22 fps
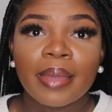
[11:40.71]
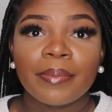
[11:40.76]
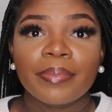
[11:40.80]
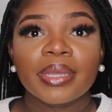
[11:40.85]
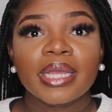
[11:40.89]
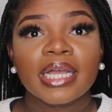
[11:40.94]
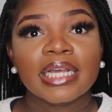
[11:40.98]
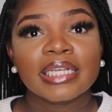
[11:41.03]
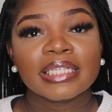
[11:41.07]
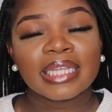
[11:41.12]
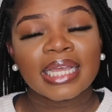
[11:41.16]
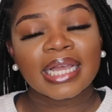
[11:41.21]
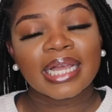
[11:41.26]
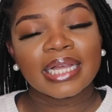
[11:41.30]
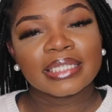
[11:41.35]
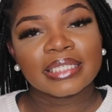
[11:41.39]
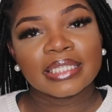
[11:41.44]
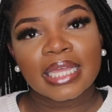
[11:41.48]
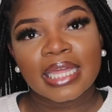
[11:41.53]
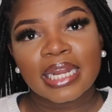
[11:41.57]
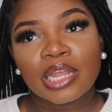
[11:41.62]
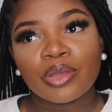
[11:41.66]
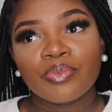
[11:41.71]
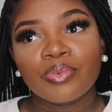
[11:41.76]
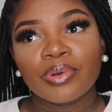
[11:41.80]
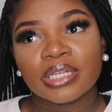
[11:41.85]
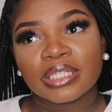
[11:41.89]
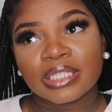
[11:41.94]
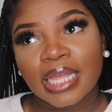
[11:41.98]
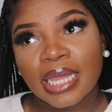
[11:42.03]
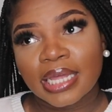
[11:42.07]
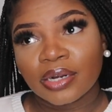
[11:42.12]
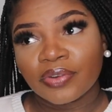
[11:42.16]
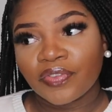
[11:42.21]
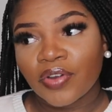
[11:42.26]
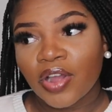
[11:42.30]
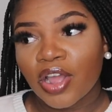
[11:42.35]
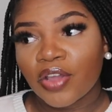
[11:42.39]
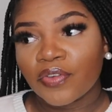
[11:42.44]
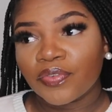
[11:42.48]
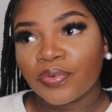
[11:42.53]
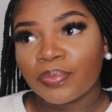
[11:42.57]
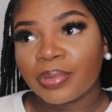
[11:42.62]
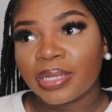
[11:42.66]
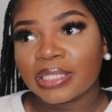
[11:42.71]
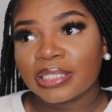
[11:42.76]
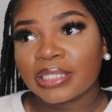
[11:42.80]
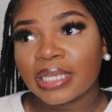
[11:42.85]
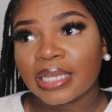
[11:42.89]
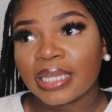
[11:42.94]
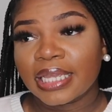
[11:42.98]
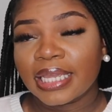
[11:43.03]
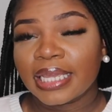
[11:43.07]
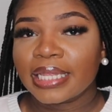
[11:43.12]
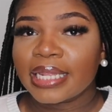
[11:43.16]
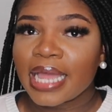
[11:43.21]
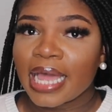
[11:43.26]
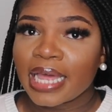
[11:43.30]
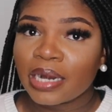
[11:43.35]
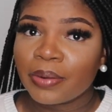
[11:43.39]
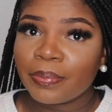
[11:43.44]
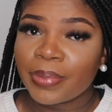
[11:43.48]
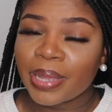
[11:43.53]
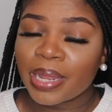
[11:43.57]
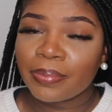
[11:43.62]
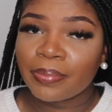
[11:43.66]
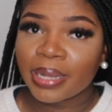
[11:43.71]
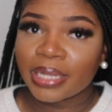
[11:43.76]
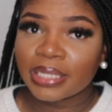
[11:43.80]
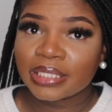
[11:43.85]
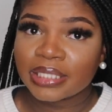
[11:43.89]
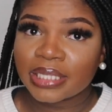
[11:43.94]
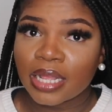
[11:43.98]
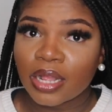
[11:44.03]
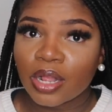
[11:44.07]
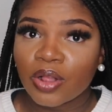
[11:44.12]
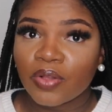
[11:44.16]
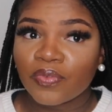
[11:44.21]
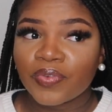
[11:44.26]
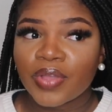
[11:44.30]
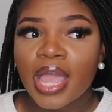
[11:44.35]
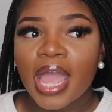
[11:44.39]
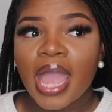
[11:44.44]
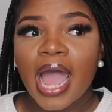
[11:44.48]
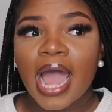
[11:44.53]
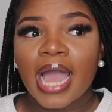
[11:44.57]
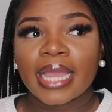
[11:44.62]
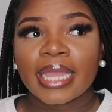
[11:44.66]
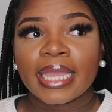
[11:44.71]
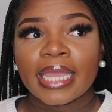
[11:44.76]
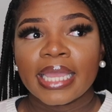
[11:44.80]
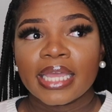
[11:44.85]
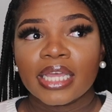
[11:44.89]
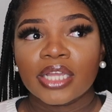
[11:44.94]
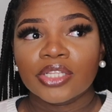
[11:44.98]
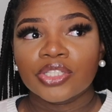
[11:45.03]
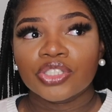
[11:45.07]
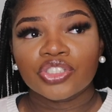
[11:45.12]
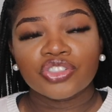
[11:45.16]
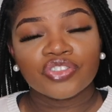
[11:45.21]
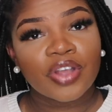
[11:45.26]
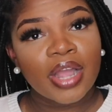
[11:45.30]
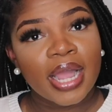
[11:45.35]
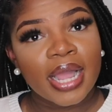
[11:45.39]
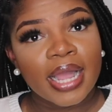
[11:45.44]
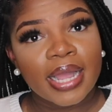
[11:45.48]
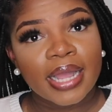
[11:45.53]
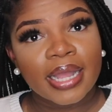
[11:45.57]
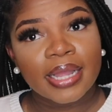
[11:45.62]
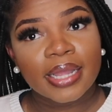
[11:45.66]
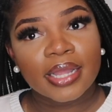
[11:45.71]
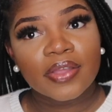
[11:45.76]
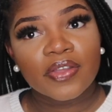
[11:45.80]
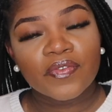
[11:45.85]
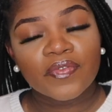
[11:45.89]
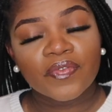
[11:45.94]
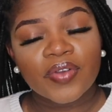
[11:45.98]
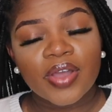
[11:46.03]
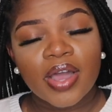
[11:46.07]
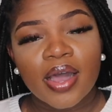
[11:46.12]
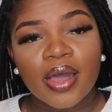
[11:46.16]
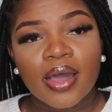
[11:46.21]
because like I said, it was kind of hard for me to get out of bed myself. I can't drive,